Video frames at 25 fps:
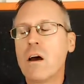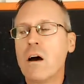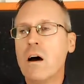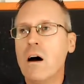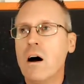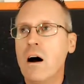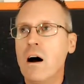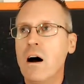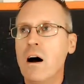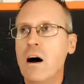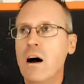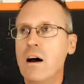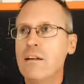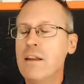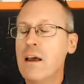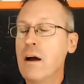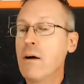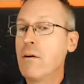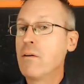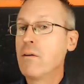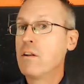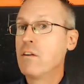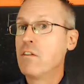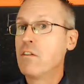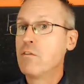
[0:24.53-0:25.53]
Now
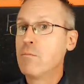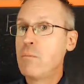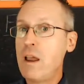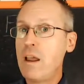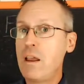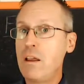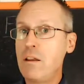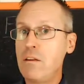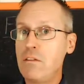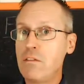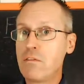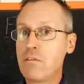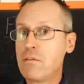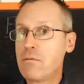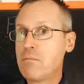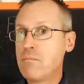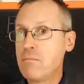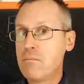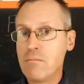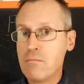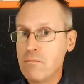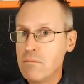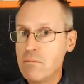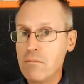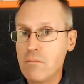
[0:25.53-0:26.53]
in space,
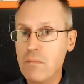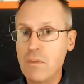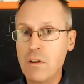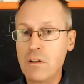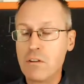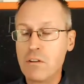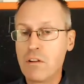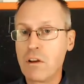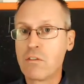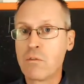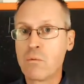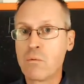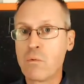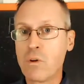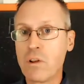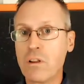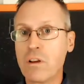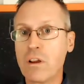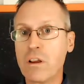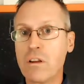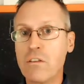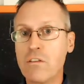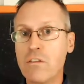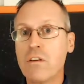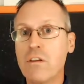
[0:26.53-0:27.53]
it doesn't really
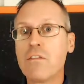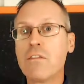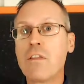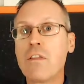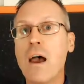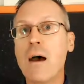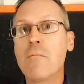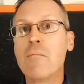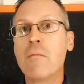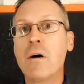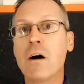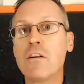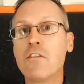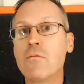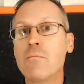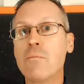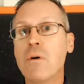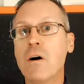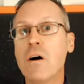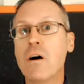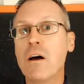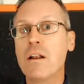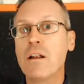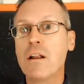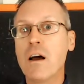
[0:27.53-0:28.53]
exist that much,
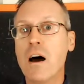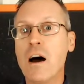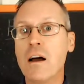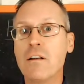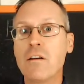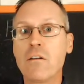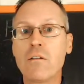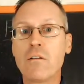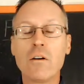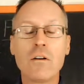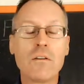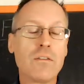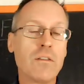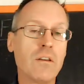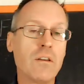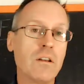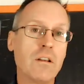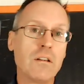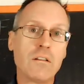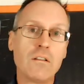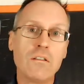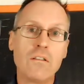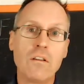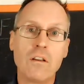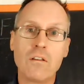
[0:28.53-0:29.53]
but on Earth it
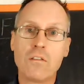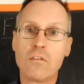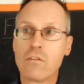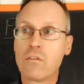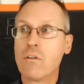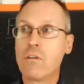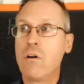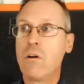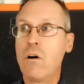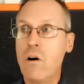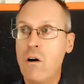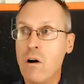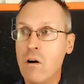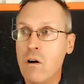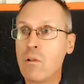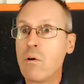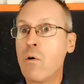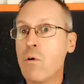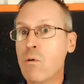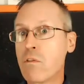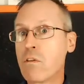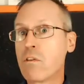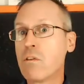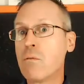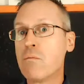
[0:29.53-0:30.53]
exists all
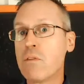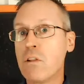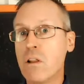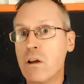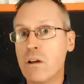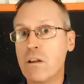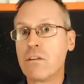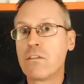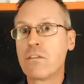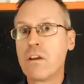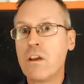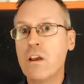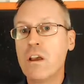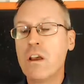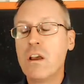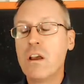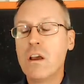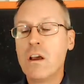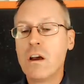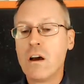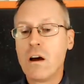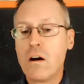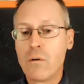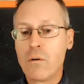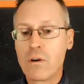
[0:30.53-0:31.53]
over the place.
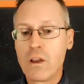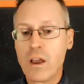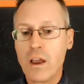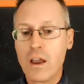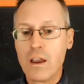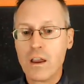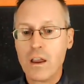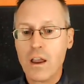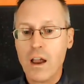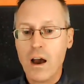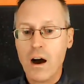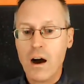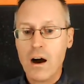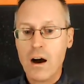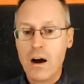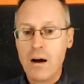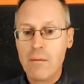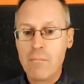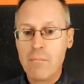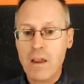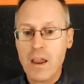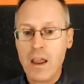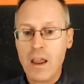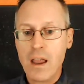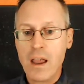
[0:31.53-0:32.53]
Okay,
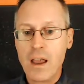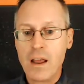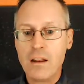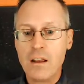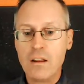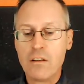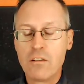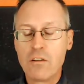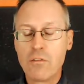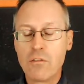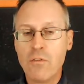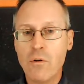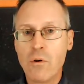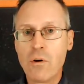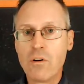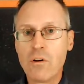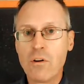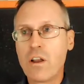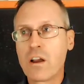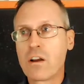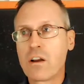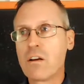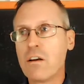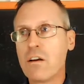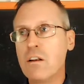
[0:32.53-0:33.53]
and it's a force
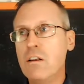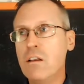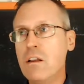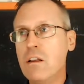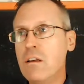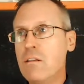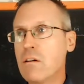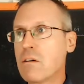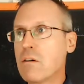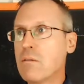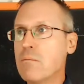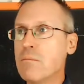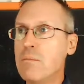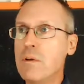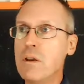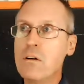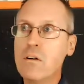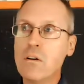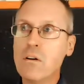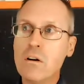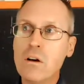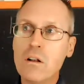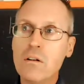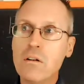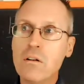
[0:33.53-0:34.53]
that could either be
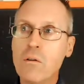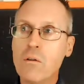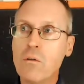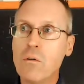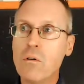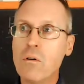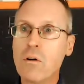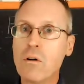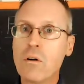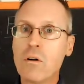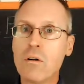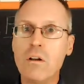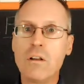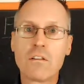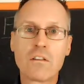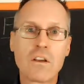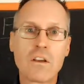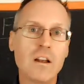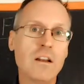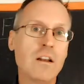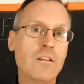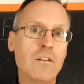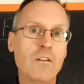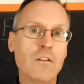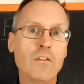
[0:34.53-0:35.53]
good or it's kind
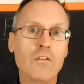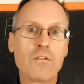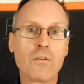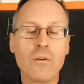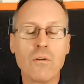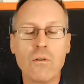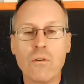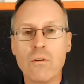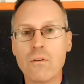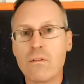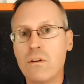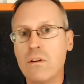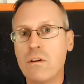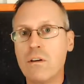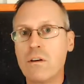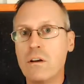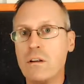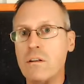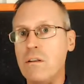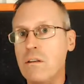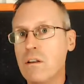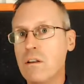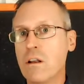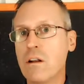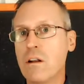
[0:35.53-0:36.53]
of neutral. You
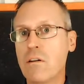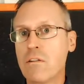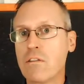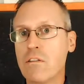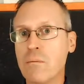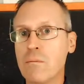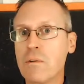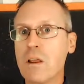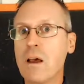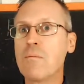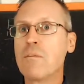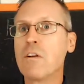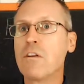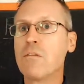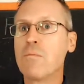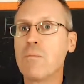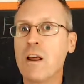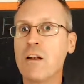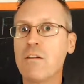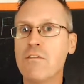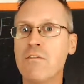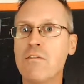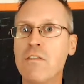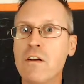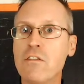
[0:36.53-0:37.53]
could, sometimes it's
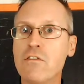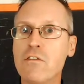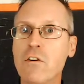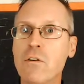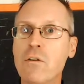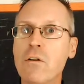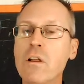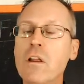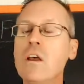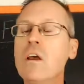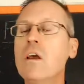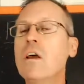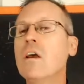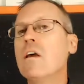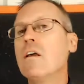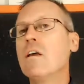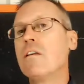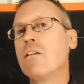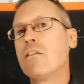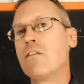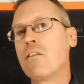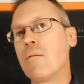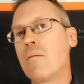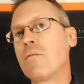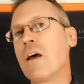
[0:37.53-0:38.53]
beneficial,
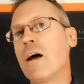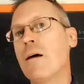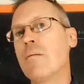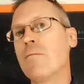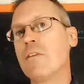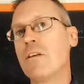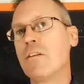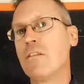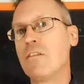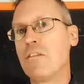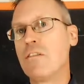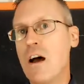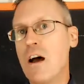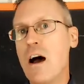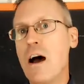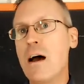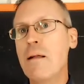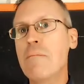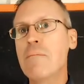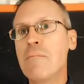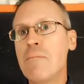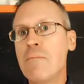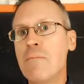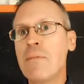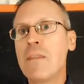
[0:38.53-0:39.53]
sometimes it's not.